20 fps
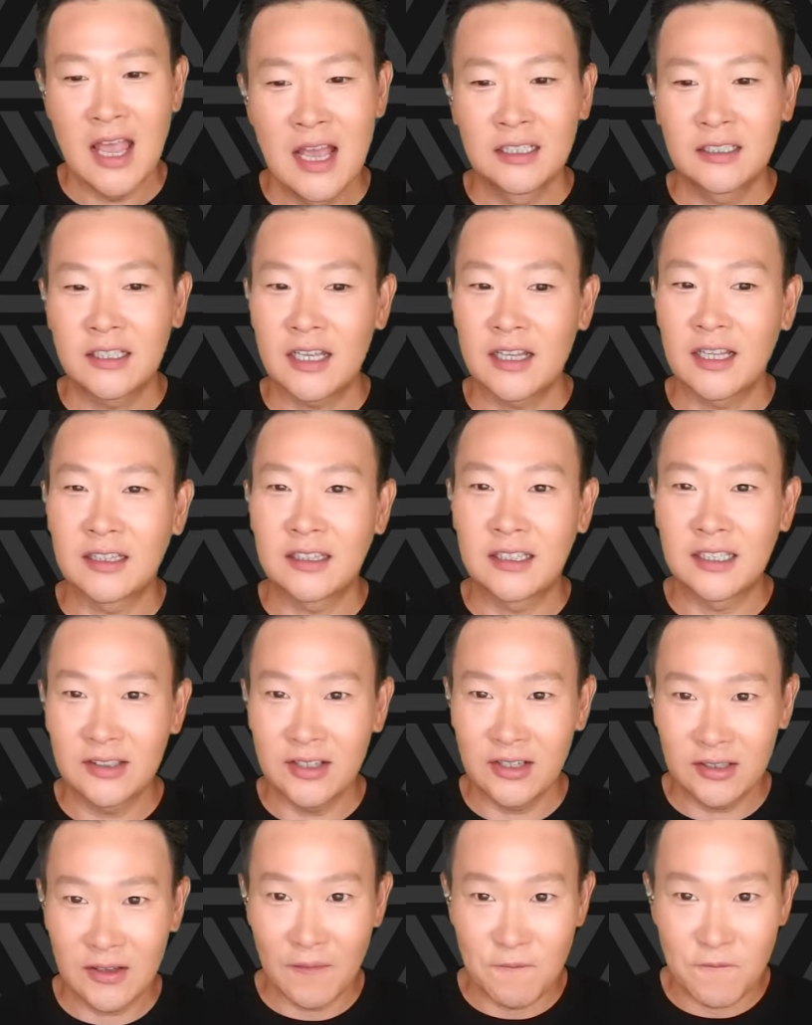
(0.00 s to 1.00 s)
say that this
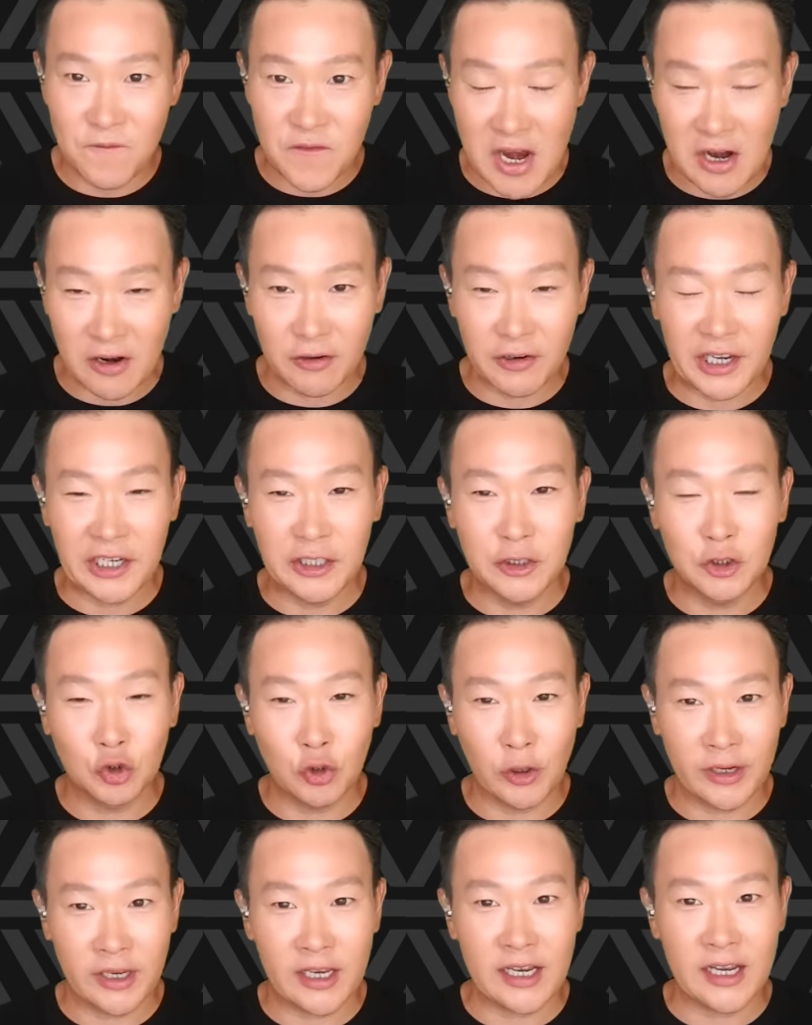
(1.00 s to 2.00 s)
is a very
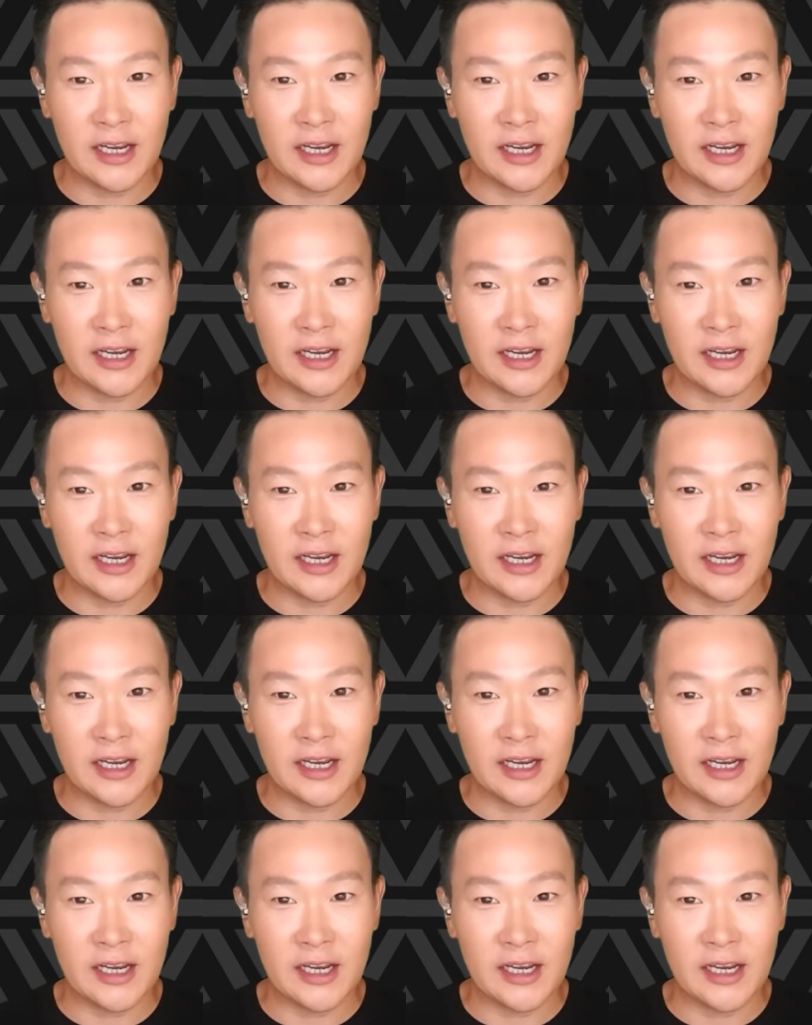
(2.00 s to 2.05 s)
tricky